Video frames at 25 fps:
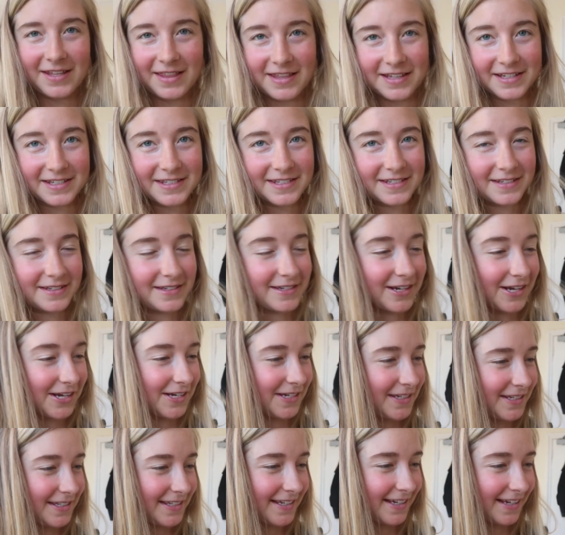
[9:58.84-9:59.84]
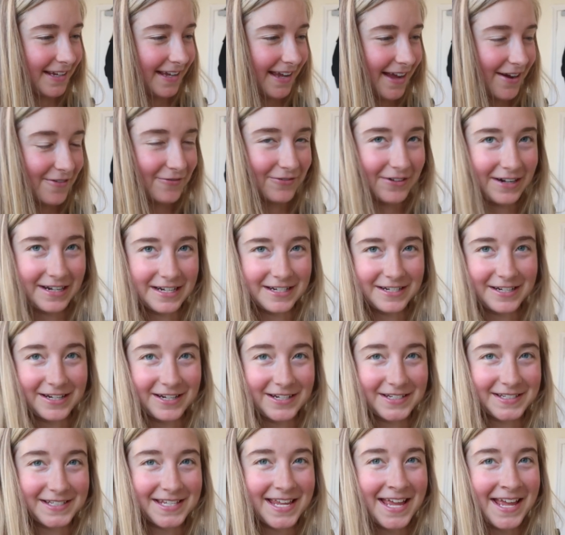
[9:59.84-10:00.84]
So this toast did get really
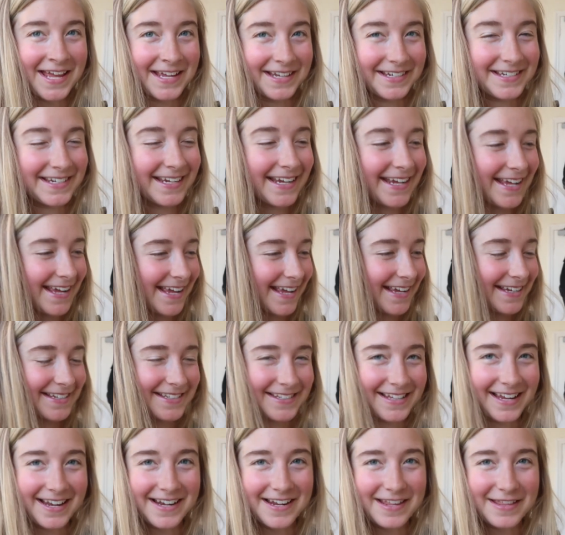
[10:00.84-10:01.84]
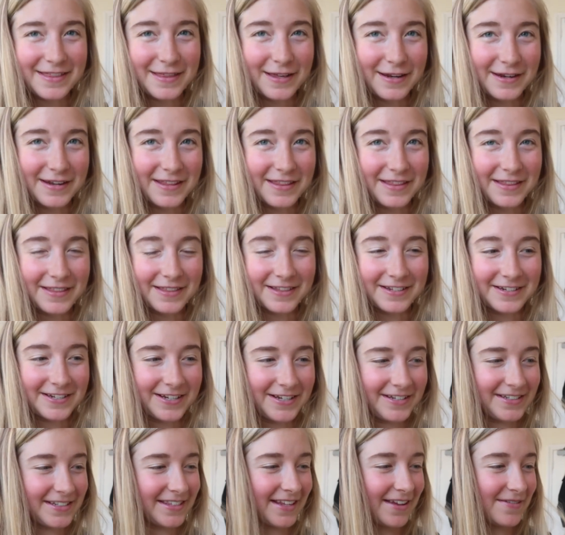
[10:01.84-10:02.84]
toasted. It's slightly thinner than the
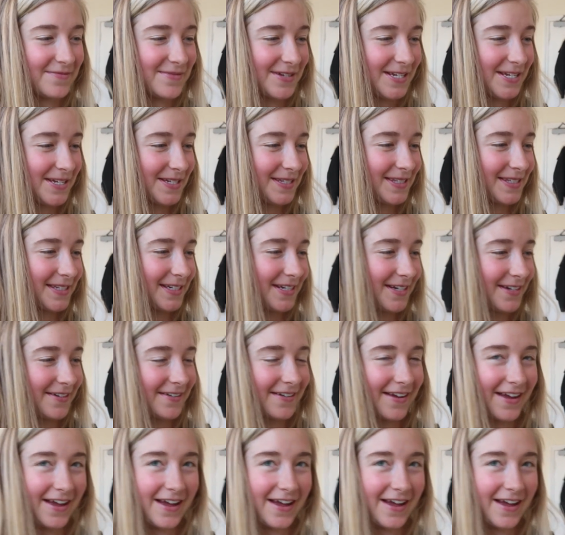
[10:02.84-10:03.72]
toast that I've been used to,